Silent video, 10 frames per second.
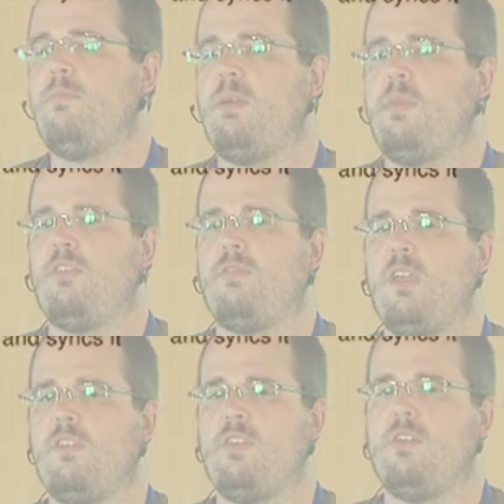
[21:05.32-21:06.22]
by means of
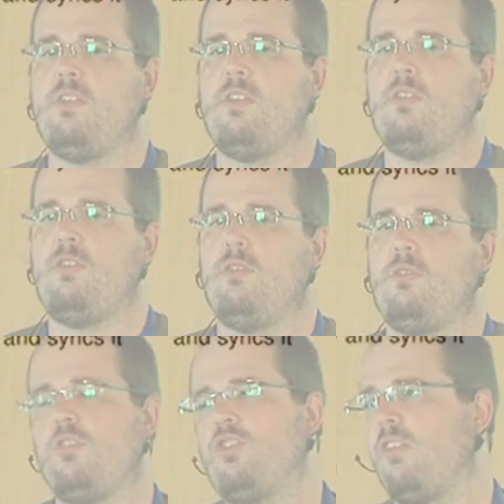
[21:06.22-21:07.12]
Kickstarter
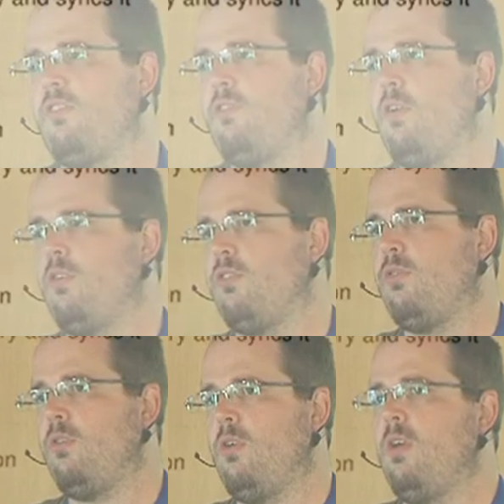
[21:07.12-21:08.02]
to just focus
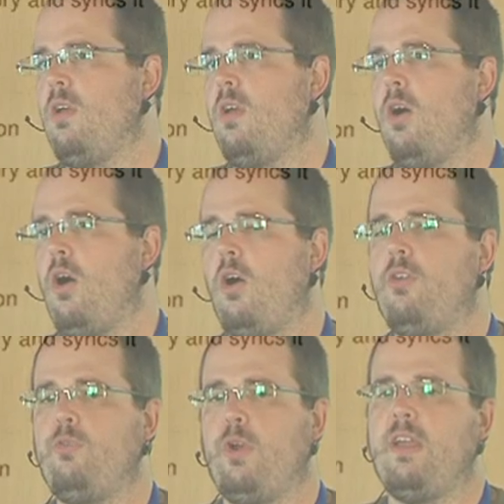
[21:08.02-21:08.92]

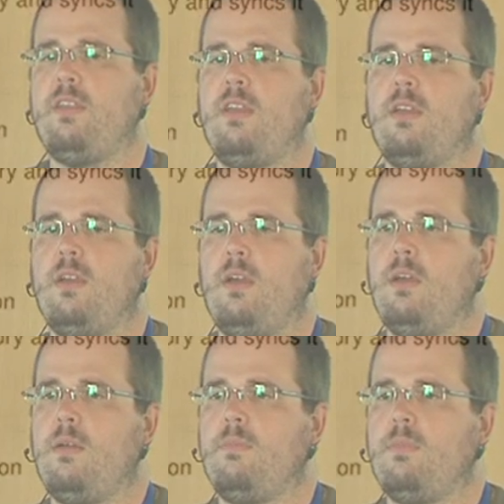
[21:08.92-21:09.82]
on writing
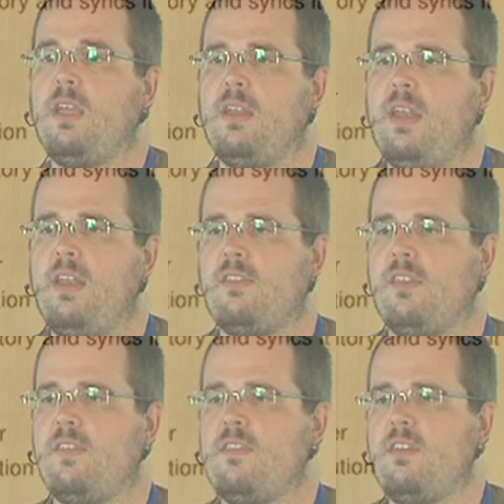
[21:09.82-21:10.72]
um, Git Annex
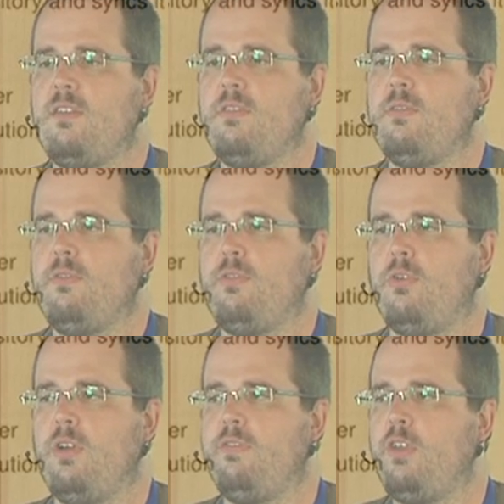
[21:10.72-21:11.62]
Assistant
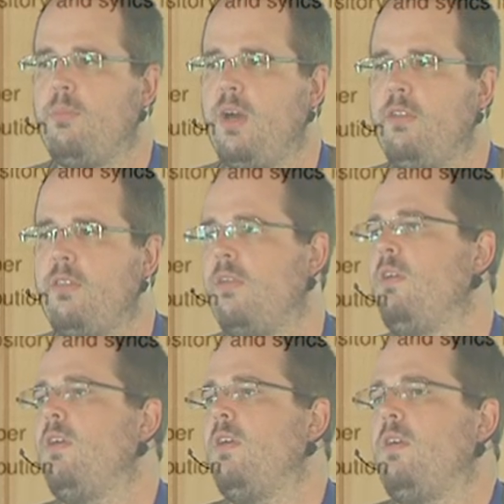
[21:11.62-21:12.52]
for a few months.
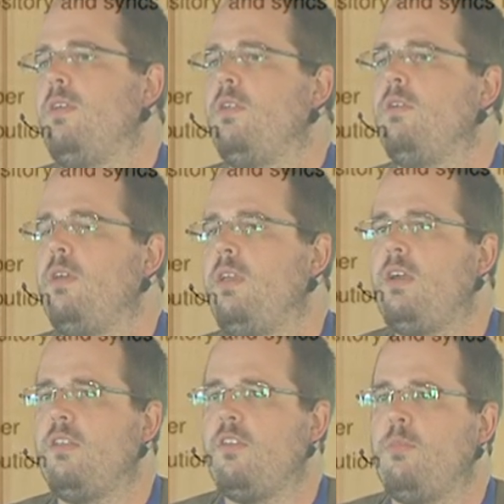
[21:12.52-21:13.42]
He
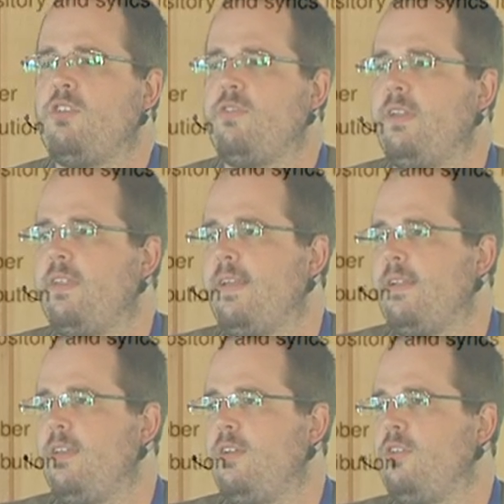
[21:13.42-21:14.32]
got so much funding
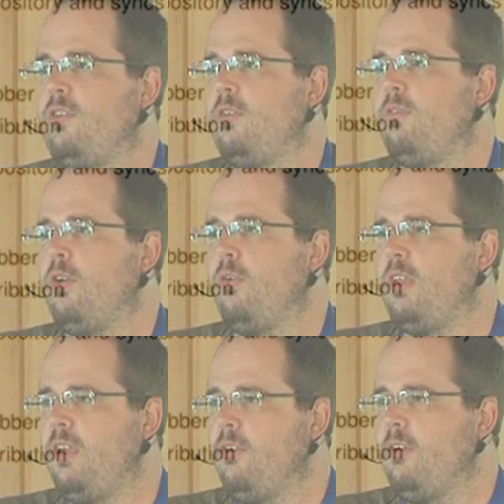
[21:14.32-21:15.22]
that he could do it for a whole
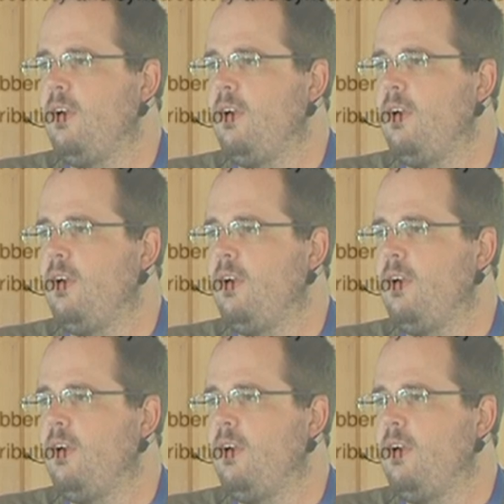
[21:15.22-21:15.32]
year.